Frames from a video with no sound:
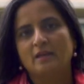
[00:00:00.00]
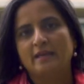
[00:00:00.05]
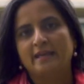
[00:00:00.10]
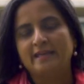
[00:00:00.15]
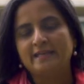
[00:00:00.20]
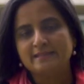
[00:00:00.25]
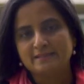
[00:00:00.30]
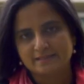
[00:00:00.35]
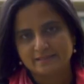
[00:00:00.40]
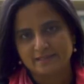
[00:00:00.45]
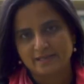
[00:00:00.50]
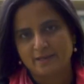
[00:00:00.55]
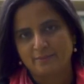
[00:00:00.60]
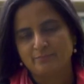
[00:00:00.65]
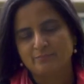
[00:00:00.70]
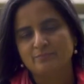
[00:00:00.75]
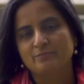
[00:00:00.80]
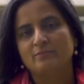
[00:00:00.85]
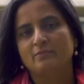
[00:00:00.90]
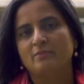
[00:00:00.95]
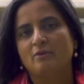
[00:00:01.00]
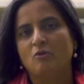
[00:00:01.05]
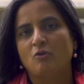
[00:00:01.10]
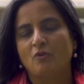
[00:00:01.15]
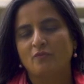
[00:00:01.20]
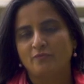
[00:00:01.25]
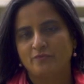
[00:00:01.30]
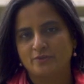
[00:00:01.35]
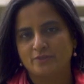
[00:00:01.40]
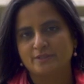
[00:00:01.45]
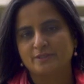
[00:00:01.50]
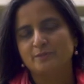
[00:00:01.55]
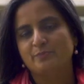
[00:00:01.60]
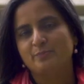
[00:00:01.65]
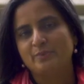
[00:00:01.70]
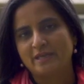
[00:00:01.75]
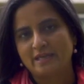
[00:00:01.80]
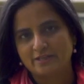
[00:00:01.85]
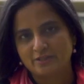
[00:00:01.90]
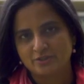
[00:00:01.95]
InStem offers
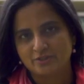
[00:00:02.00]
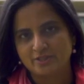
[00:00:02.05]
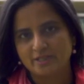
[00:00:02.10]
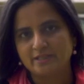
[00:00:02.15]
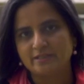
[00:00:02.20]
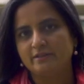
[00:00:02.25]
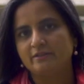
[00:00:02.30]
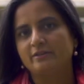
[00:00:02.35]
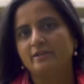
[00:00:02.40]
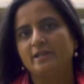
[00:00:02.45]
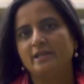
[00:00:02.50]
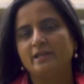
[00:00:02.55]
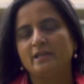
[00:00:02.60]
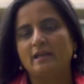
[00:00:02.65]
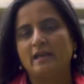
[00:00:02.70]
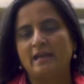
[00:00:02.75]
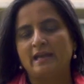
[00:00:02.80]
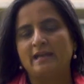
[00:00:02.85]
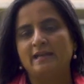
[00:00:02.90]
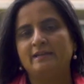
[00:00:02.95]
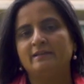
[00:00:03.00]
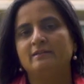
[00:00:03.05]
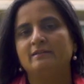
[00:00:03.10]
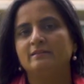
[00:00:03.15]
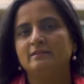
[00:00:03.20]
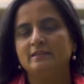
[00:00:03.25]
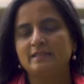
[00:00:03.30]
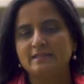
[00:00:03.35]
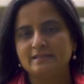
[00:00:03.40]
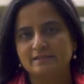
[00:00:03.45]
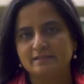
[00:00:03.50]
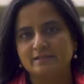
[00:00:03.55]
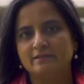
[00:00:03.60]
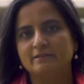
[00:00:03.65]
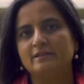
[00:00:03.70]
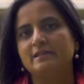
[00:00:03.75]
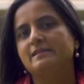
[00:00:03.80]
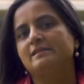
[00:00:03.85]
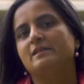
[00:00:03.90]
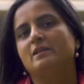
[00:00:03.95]
PhD degree and these
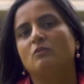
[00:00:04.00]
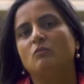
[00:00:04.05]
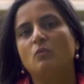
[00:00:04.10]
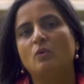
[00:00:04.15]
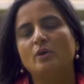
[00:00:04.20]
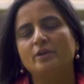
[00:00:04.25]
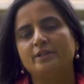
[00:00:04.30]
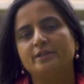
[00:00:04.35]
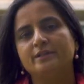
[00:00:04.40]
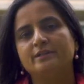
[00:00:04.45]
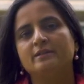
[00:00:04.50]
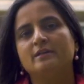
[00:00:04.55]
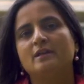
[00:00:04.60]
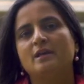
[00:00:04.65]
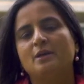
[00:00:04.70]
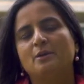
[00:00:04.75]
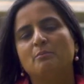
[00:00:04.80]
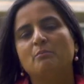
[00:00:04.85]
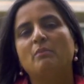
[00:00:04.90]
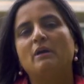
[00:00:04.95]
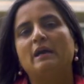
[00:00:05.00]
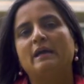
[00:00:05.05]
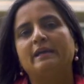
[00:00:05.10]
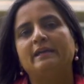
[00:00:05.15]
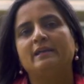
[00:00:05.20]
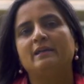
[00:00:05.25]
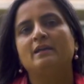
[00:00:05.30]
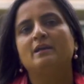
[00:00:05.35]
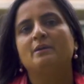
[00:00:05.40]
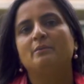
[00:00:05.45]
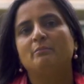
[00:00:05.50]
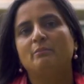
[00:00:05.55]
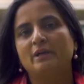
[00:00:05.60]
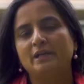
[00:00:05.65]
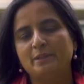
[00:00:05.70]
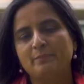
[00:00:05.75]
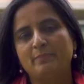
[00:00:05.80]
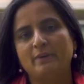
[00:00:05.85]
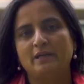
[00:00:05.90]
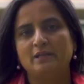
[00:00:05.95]
degrees are awarded by
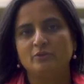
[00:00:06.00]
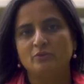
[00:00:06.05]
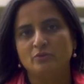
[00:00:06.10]
Manipal